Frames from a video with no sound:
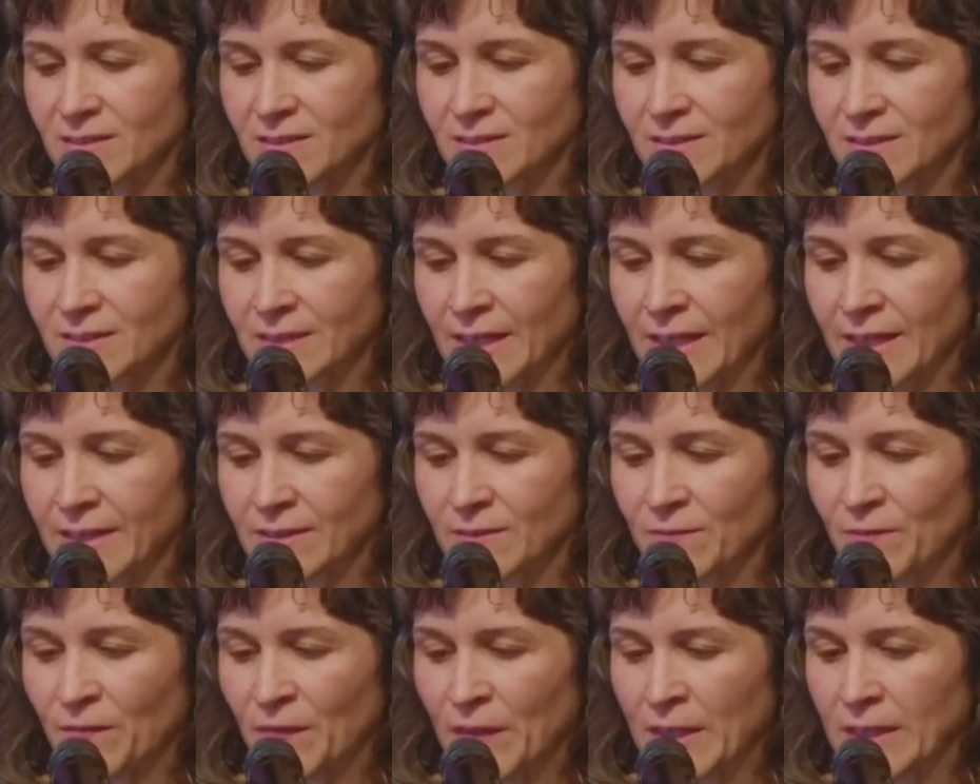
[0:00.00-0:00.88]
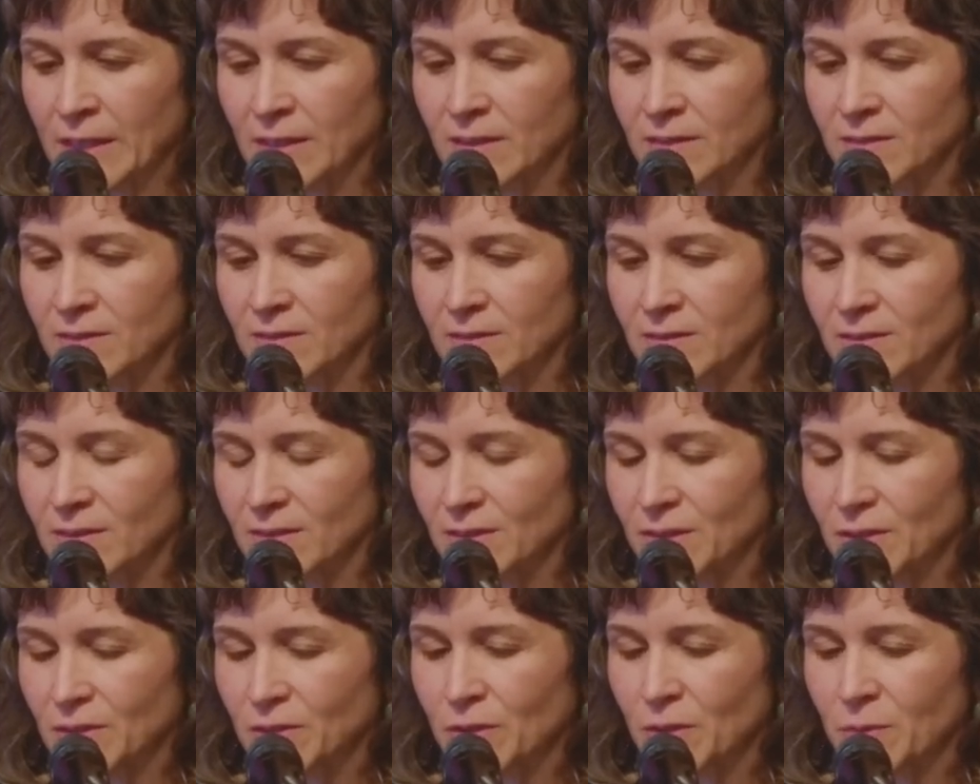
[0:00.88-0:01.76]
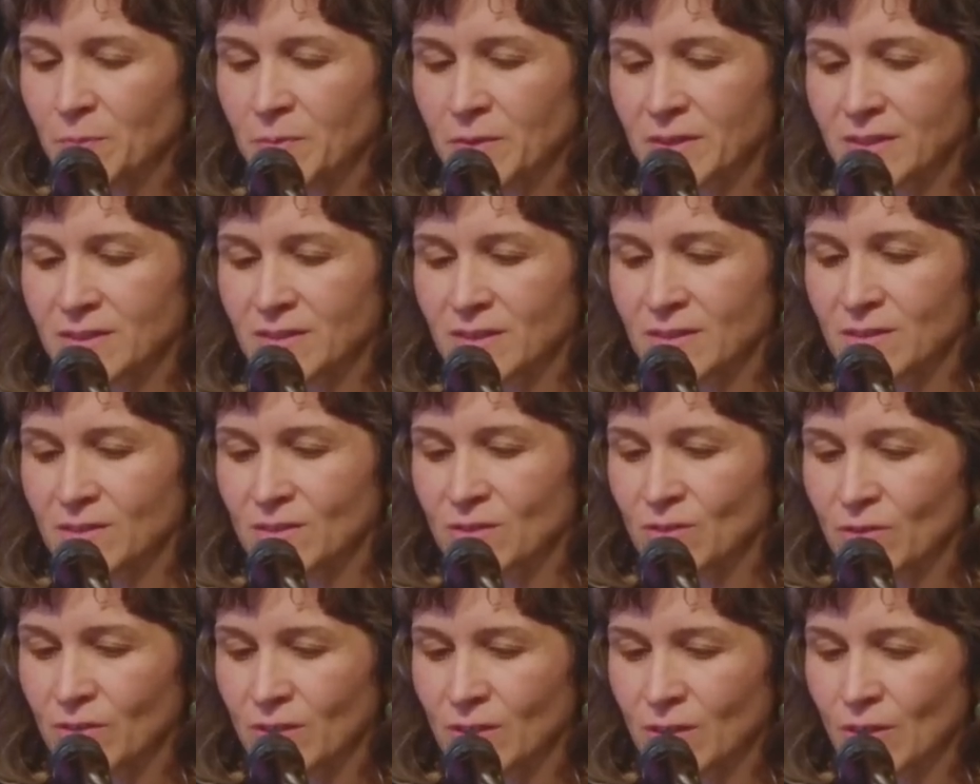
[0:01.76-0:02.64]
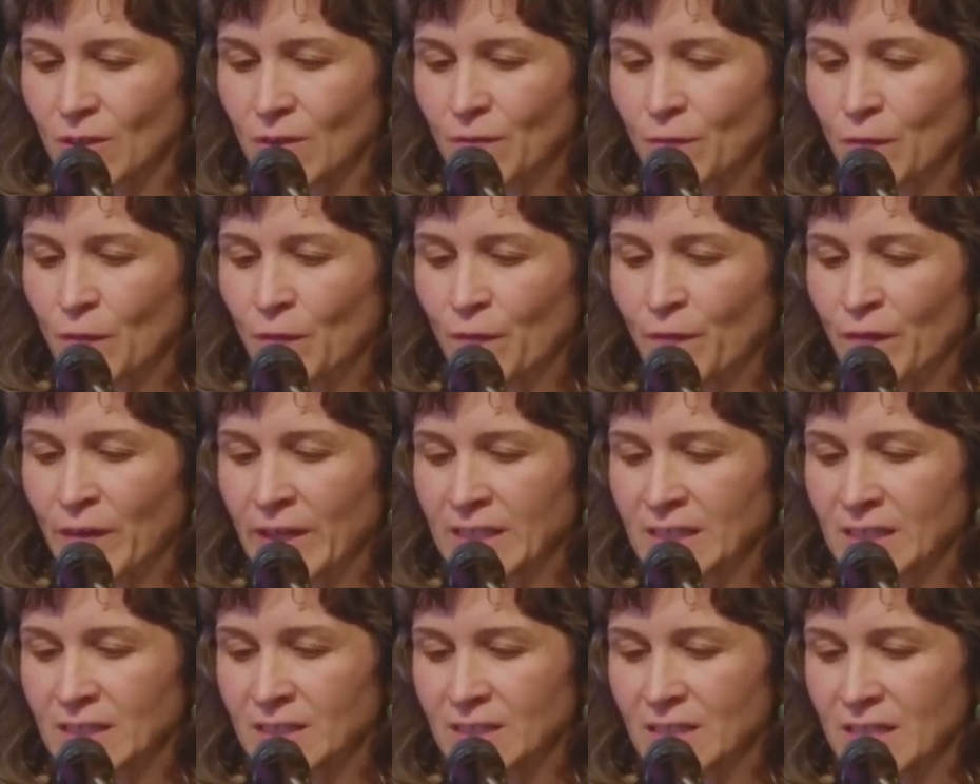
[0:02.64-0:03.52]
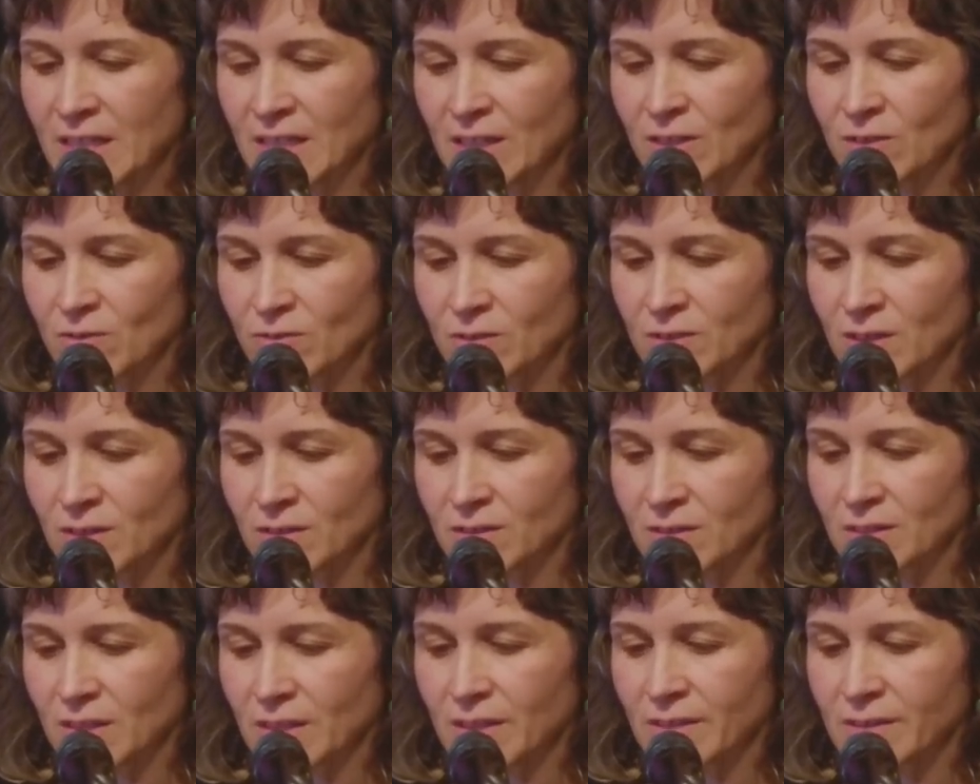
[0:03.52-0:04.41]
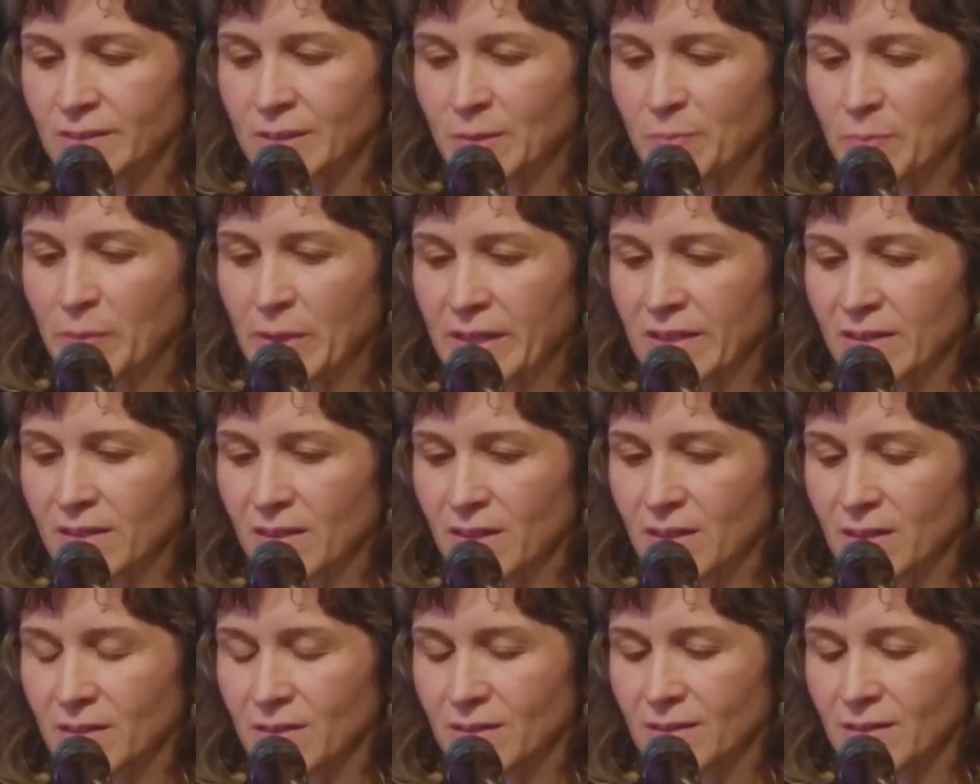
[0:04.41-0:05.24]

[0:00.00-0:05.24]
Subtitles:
sad feet? Your prestazione of offended innocence is a plinth